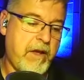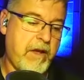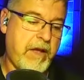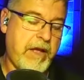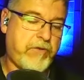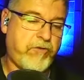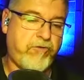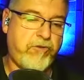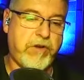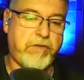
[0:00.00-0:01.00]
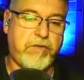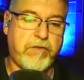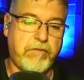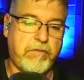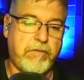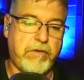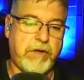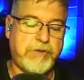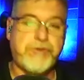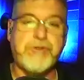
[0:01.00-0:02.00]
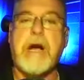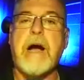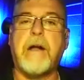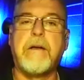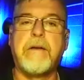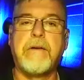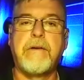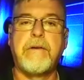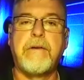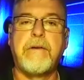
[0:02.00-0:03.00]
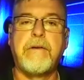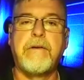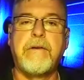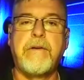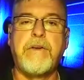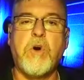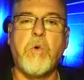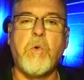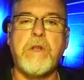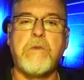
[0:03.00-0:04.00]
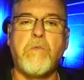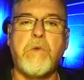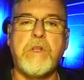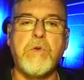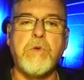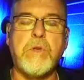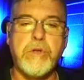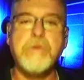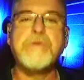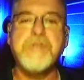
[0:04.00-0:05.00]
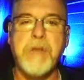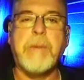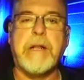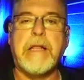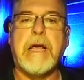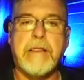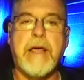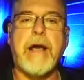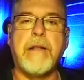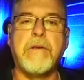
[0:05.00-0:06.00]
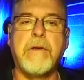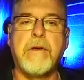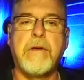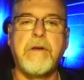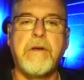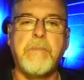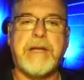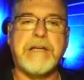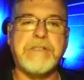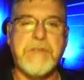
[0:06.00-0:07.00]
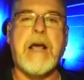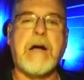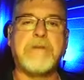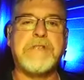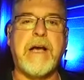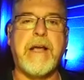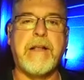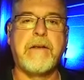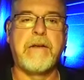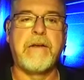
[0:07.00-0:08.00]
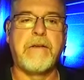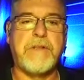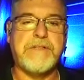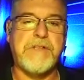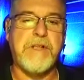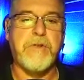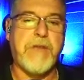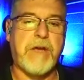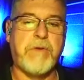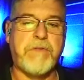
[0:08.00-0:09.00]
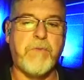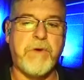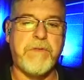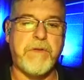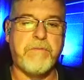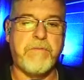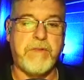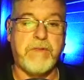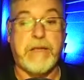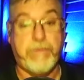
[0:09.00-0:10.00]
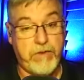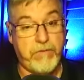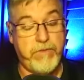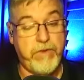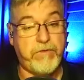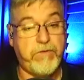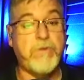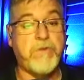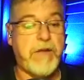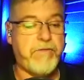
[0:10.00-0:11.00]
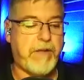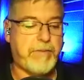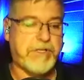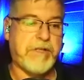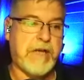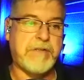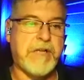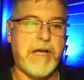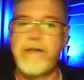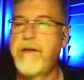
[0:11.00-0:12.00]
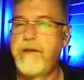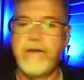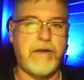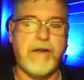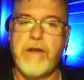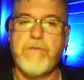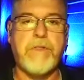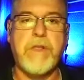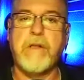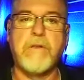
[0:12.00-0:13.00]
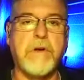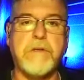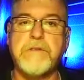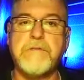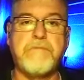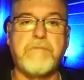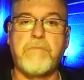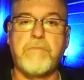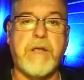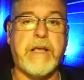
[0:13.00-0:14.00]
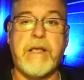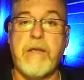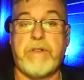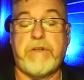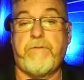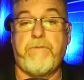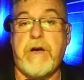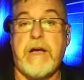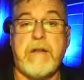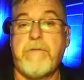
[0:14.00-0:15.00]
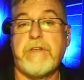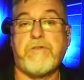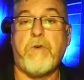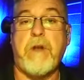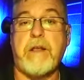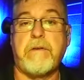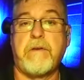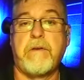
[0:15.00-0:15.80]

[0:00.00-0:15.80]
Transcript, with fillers: it's just a shock you know when when you lose somebody like that mm-hmm. because on the outside that's the other thing with with uh, the, like the the suicide families on the outside everything looks like everything's fine everything's great